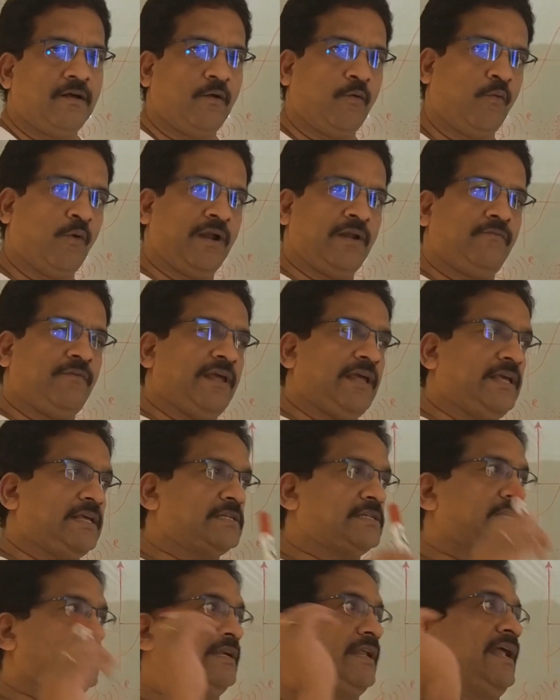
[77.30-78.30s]
One way
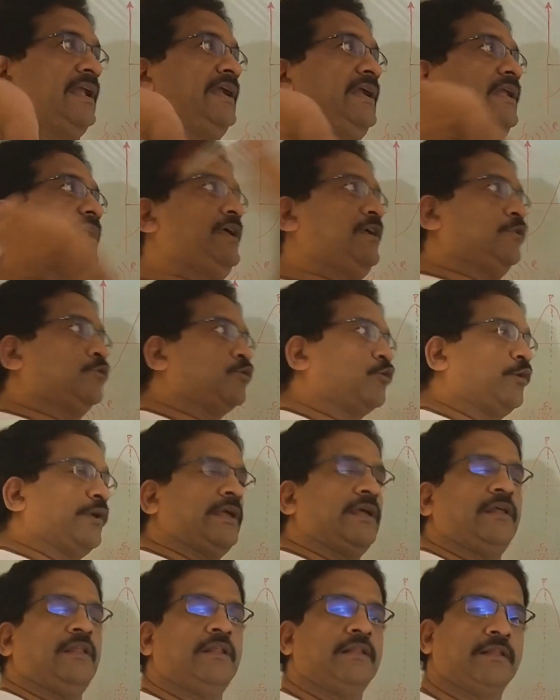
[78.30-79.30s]
is directly
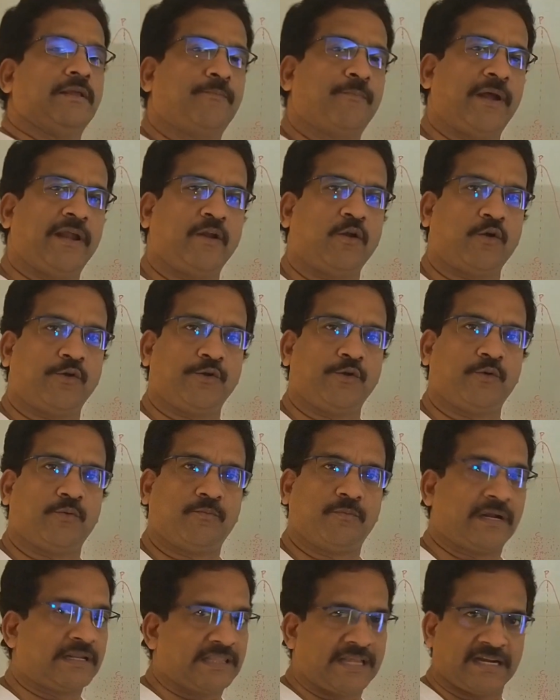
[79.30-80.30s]
throwing the pen on you,
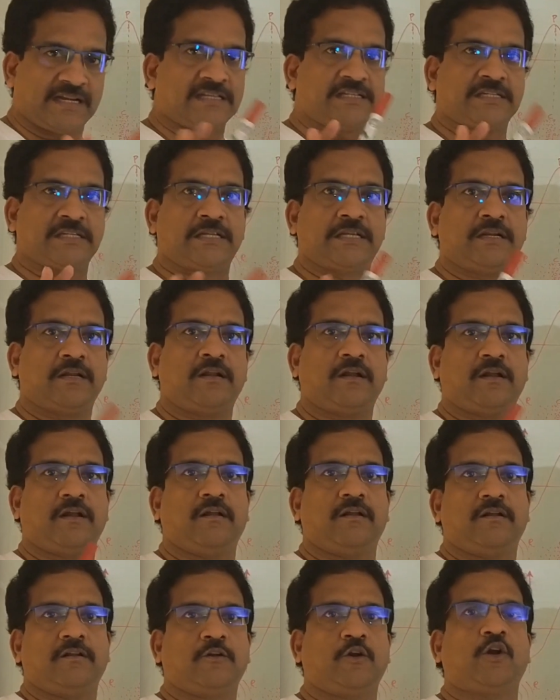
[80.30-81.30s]
but that is
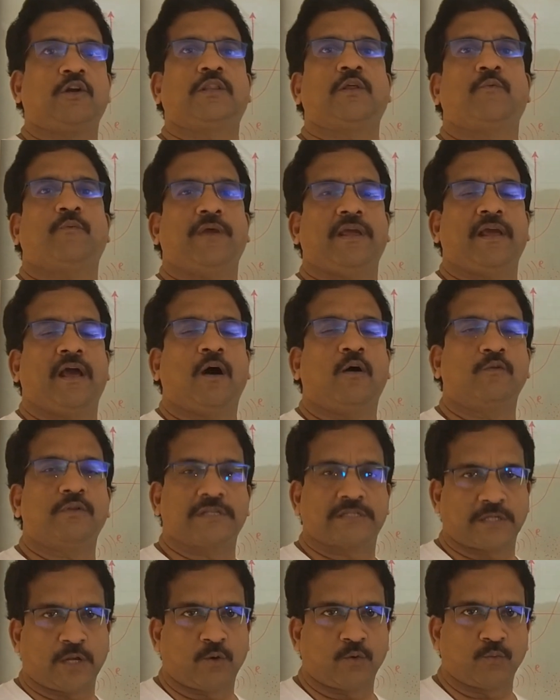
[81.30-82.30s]
not the way how the
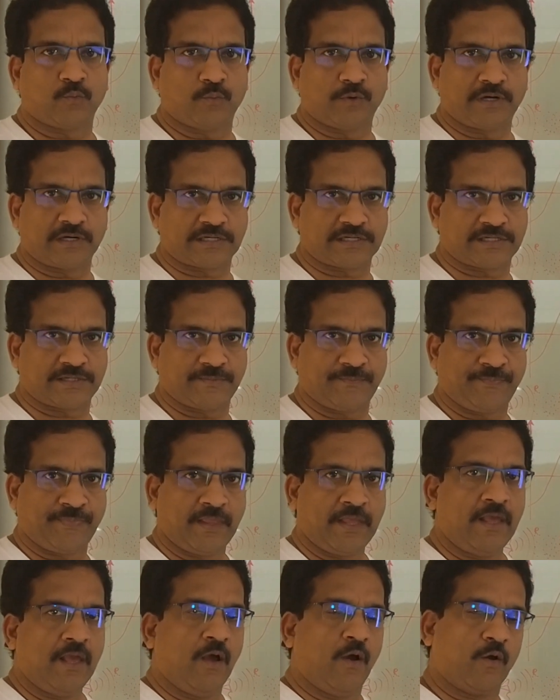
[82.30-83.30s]
sound works.
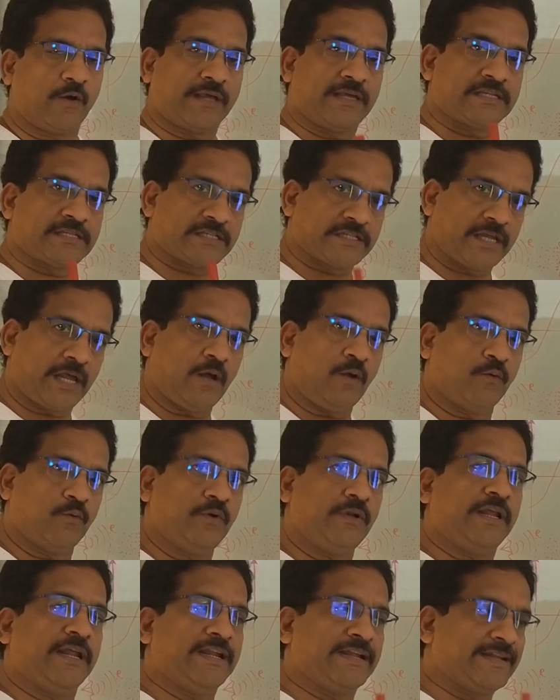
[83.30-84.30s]
Okay,
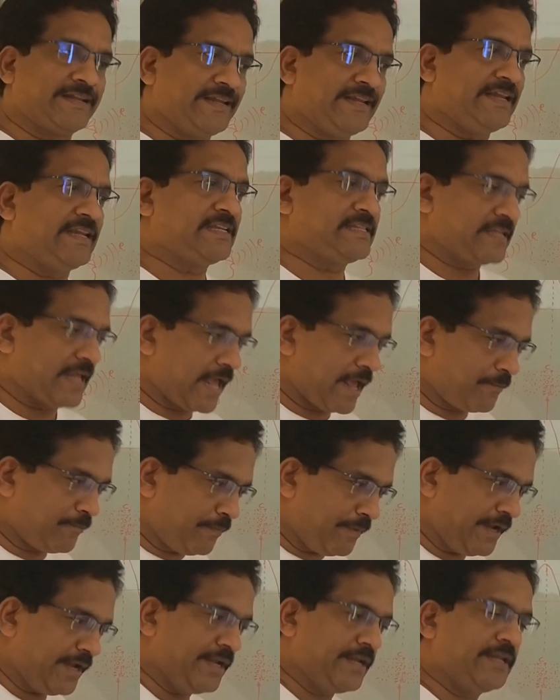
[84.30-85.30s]
sound, it needs a
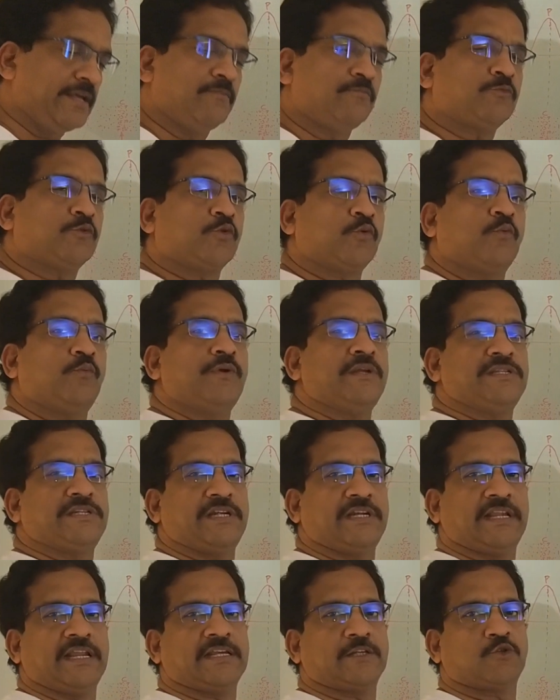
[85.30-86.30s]
medium through which
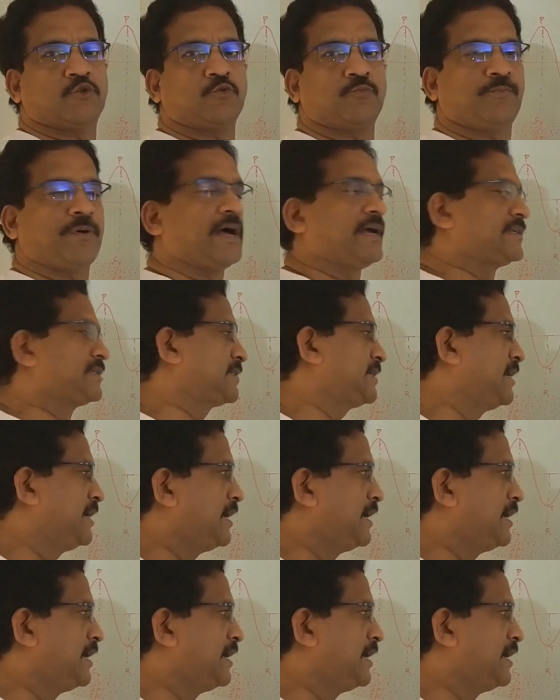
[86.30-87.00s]
it has to pass.